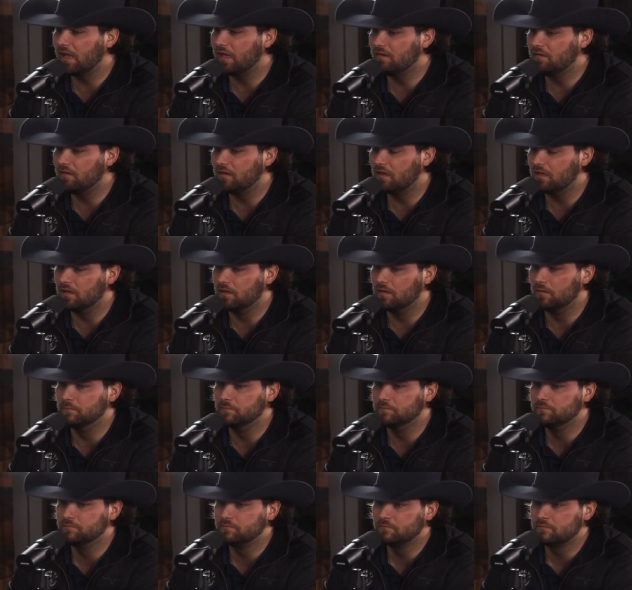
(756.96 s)
and
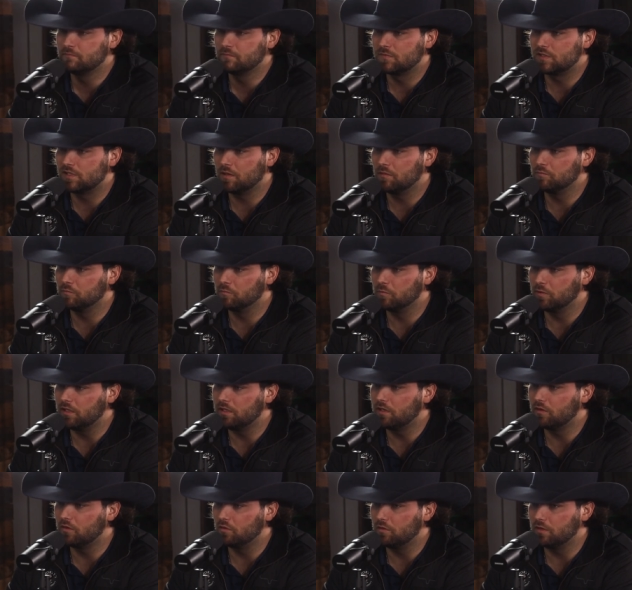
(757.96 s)
um, something
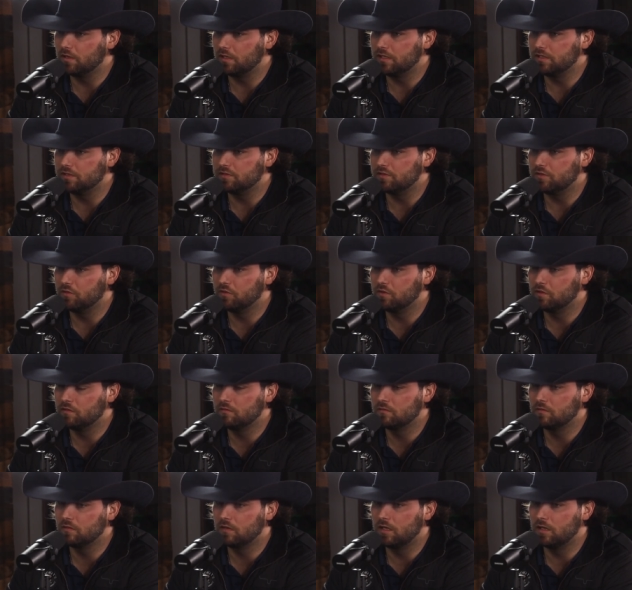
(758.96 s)
really cool that he's doing.
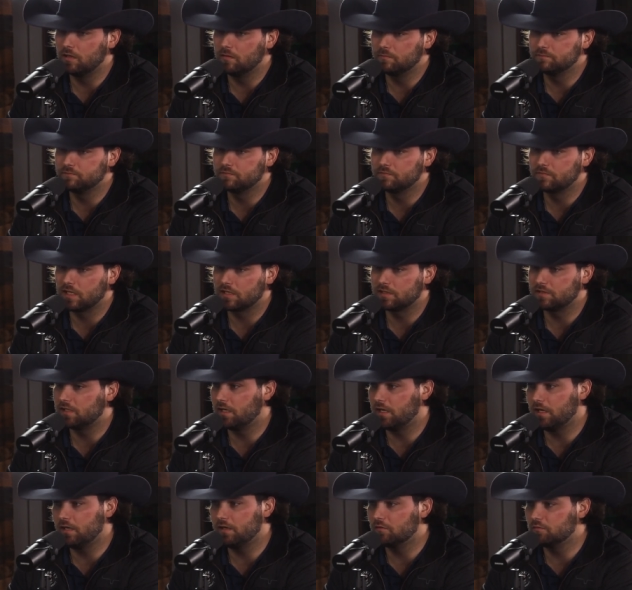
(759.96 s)
Uh, like I
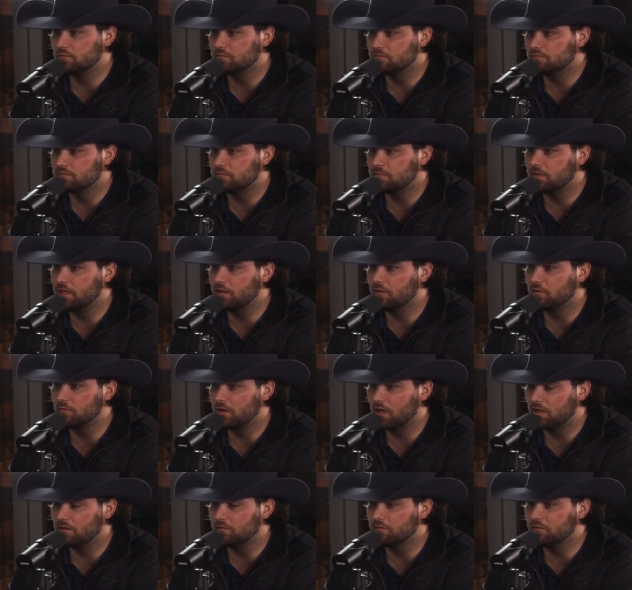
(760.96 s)
said, he don't he don't
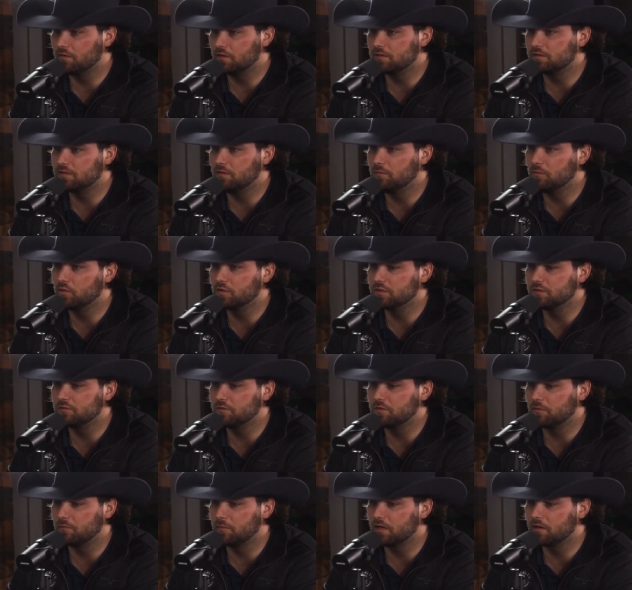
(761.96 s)
ride for us anymore. He's
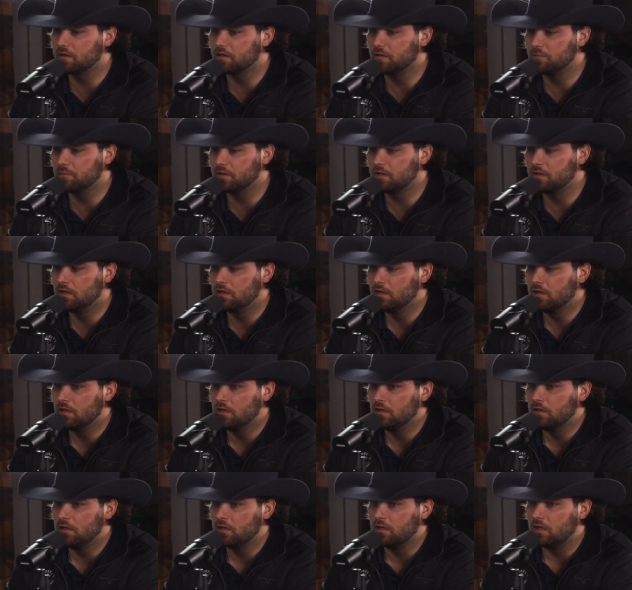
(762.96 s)
with American, but
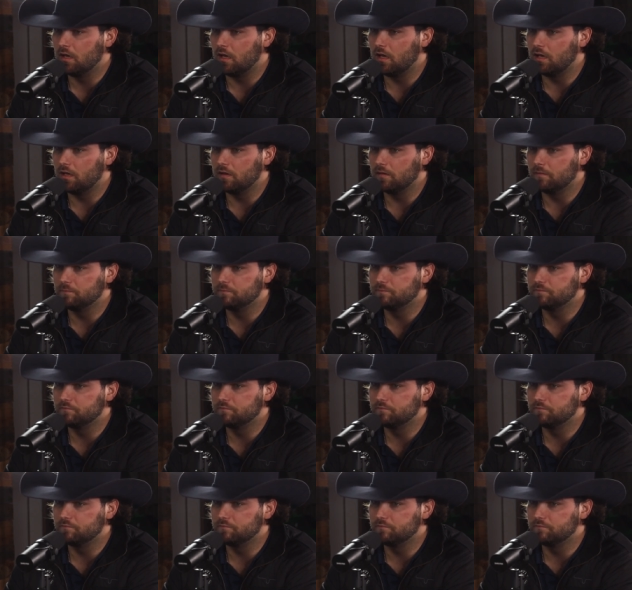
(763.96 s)
uh,